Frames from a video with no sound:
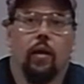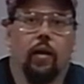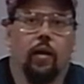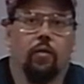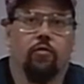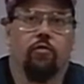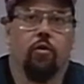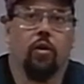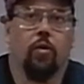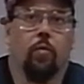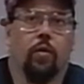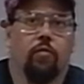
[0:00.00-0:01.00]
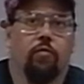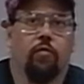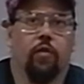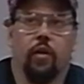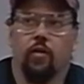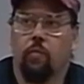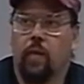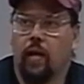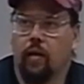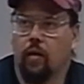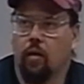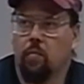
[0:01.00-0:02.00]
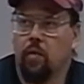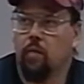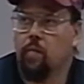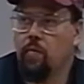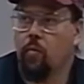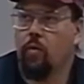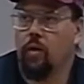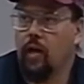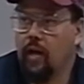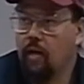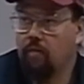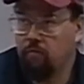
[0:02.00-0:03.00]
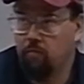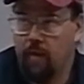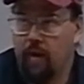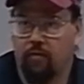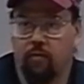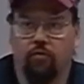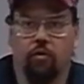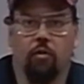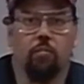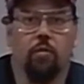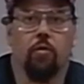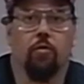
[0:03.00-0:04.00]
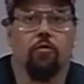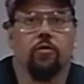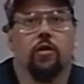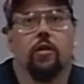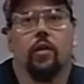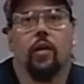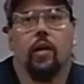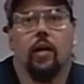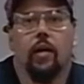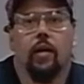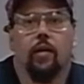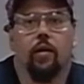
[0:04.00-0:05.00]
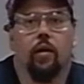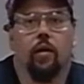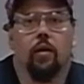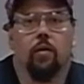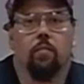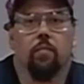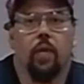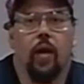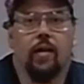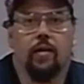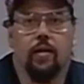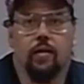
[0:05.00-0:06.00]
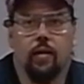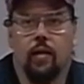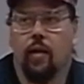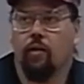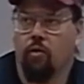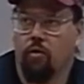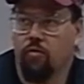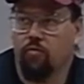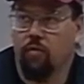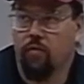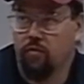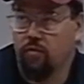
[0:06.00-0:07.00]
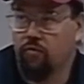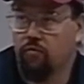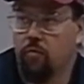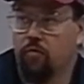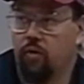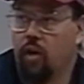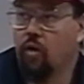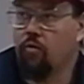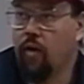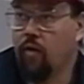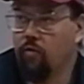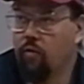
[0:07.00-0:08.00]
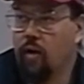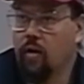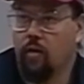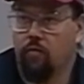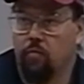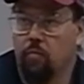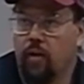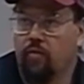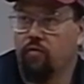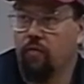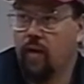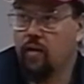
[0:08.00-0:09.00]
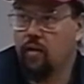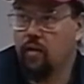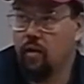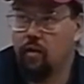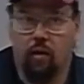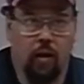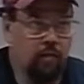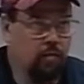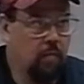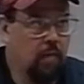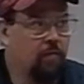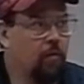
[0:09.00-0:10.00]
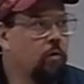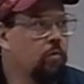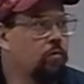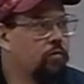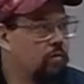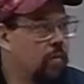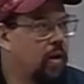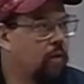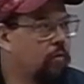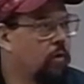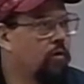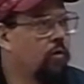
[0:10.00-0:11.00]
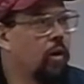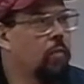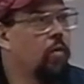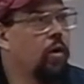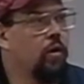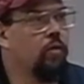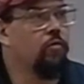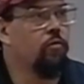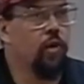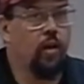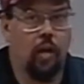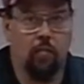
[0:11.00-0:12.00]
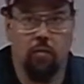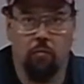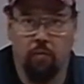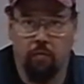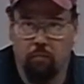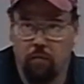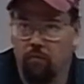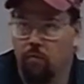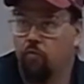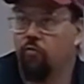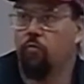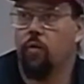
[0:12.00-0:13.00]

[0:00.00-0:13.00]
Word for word: And starting when the civilians began to come in and people wanted to have access to computers, um, ITT Antarctic Services was the contractor. I, it was a branch of ITT, the guys that make phones and make other electronic products. So they came in with a phone